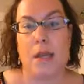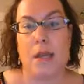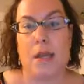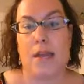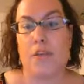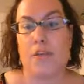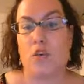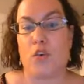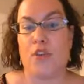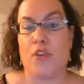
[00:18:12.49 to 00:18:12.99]

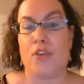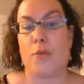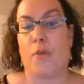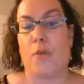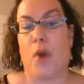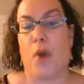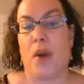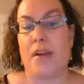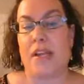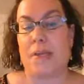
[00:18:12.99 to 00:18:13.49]
And of course, your
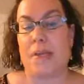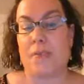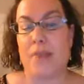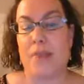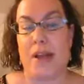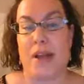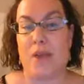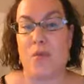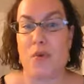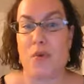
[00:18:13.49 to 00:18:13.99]
body and
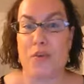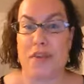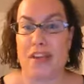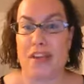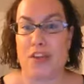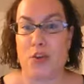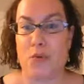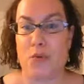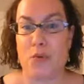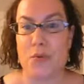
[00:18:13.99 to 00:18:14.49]
planet will
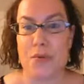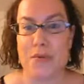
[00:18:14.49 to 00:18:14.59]
thank you.